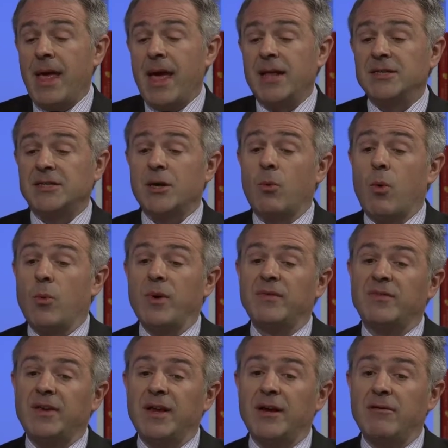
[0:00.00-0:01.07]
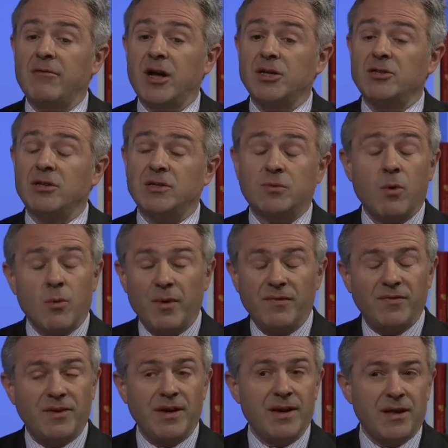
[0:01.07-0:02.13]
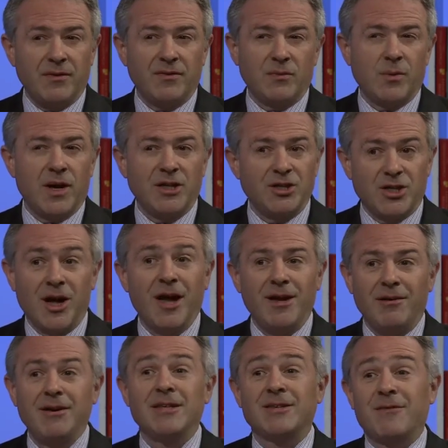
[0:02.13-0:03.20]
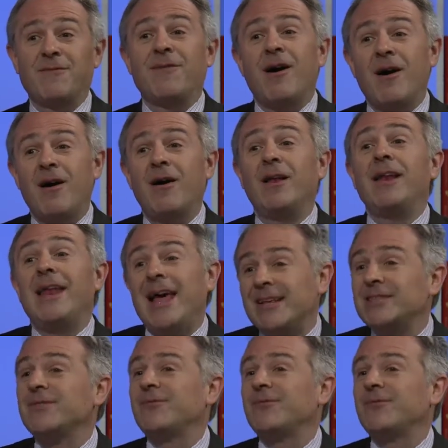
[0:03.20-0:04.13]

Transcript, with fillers: and so what we've seen in Russia is what we've seen elsewhere. China is a far less